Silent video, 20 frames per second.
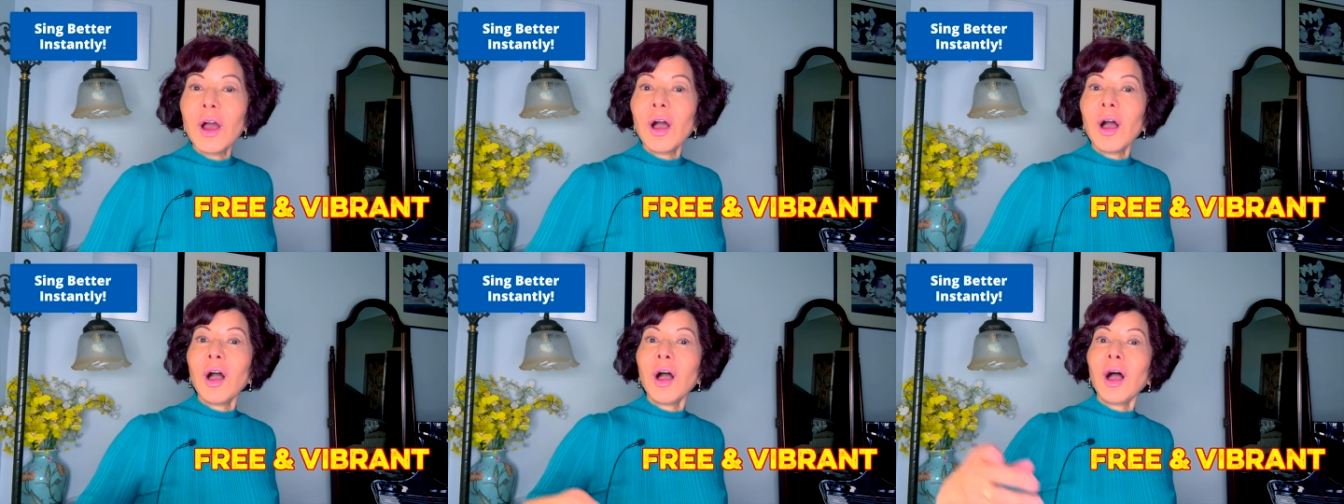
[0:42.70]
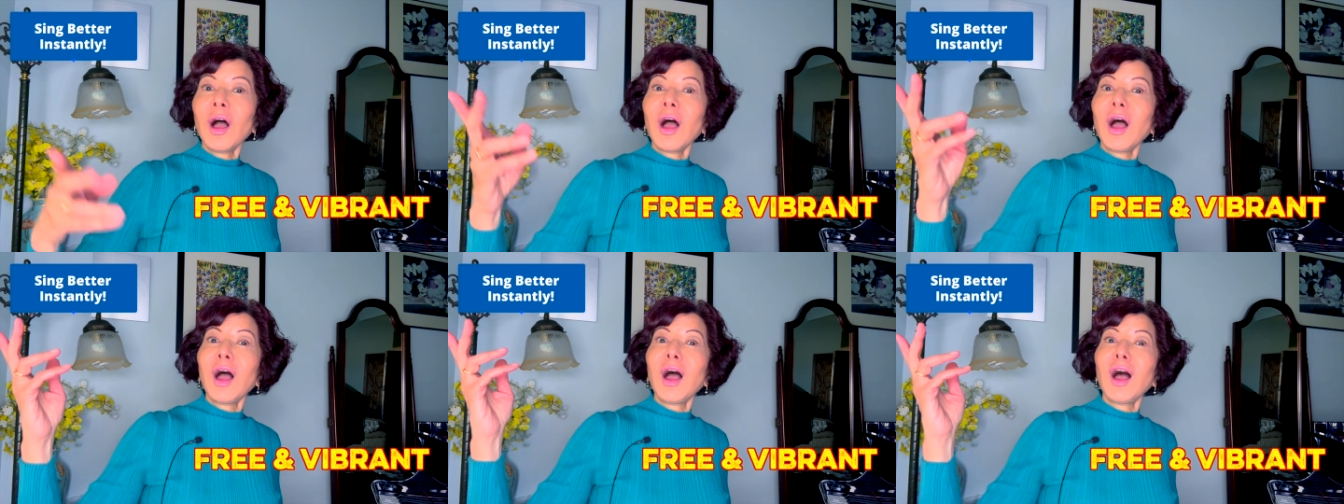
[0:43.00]

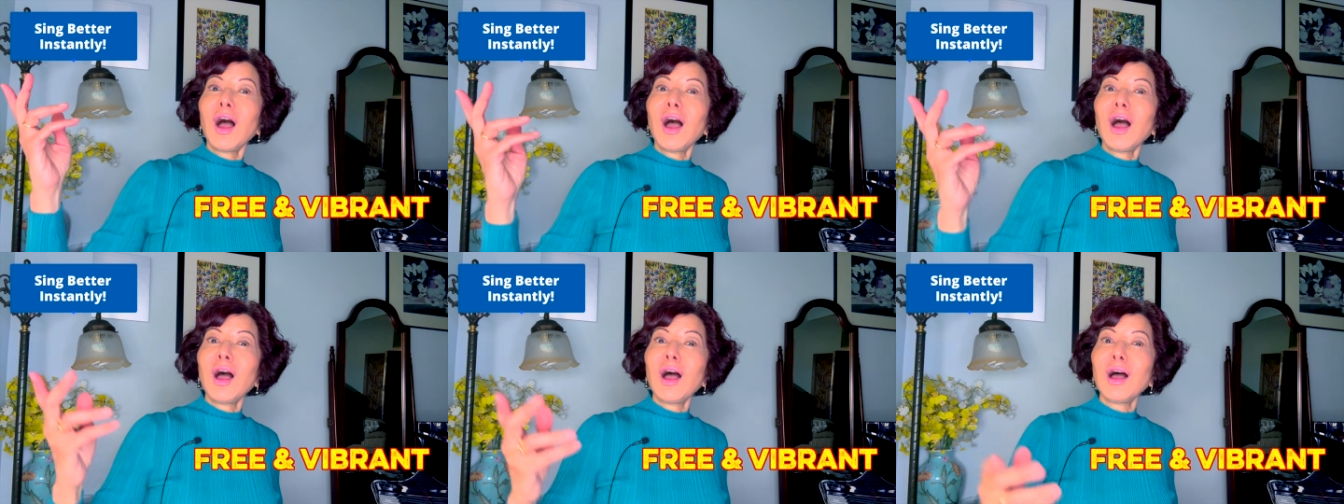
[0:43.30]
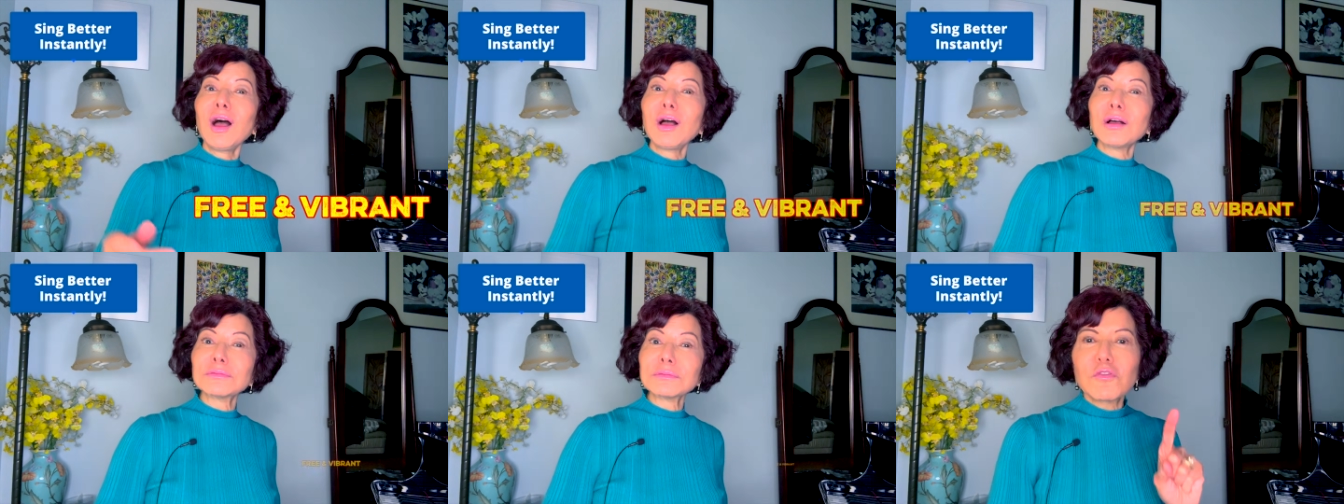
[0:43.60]

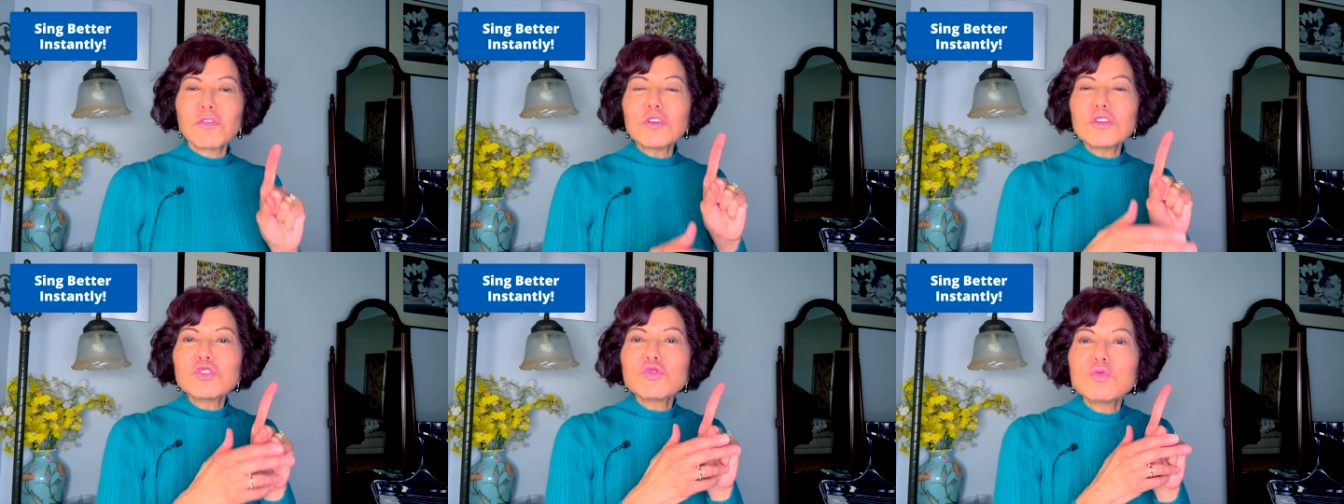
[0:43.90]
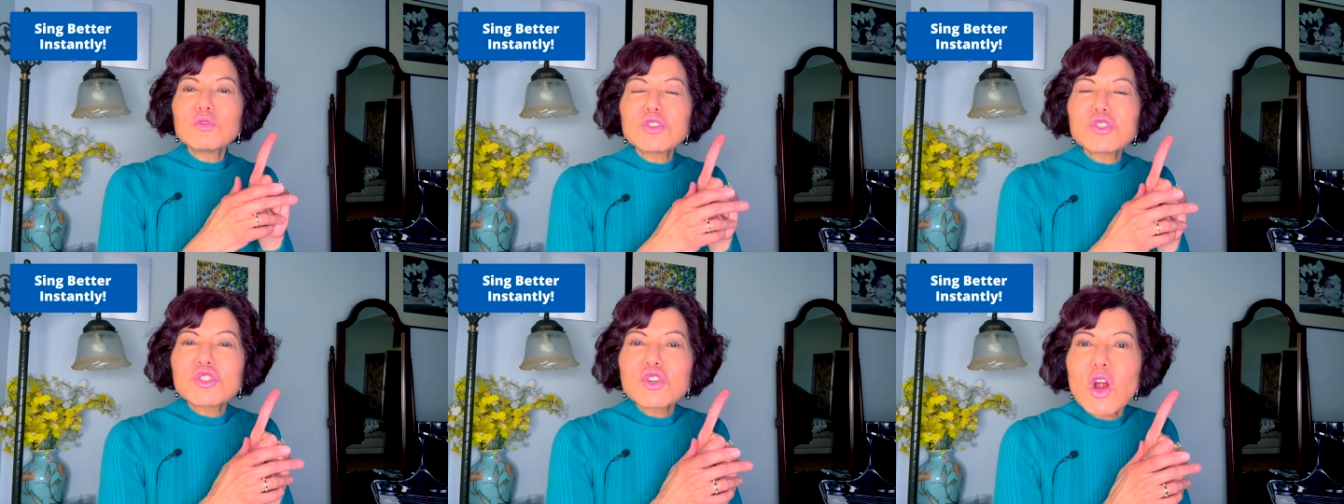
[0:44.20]
First,
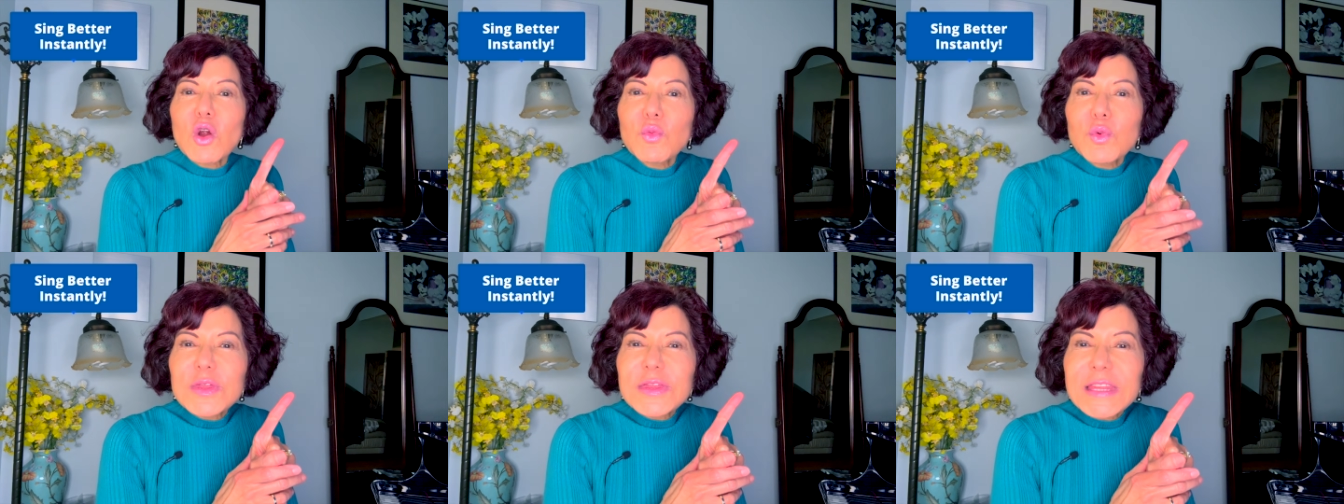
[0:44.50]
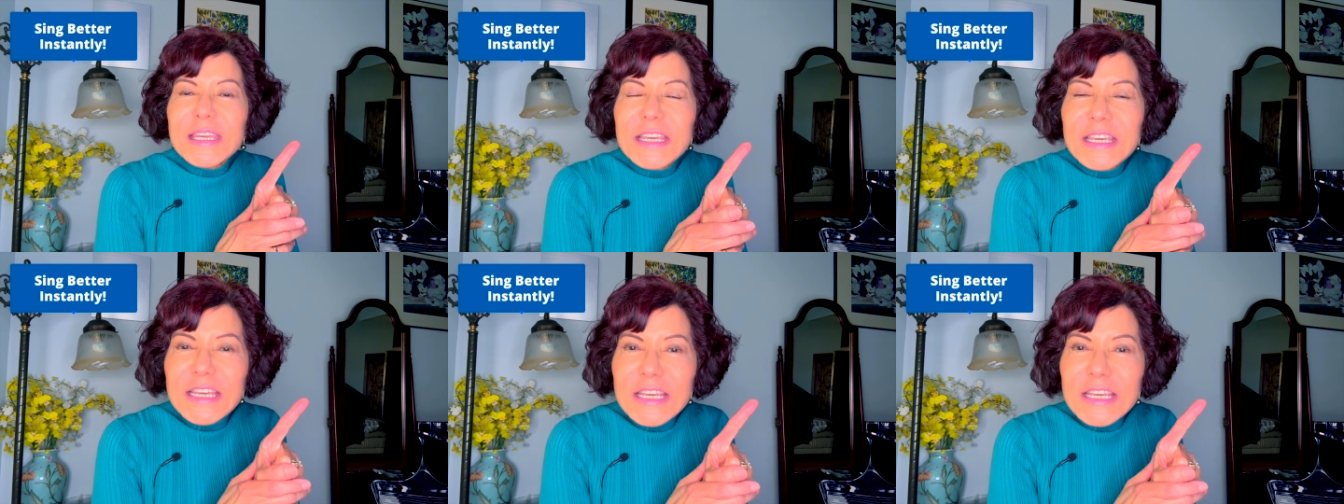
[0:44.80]
we'll start with the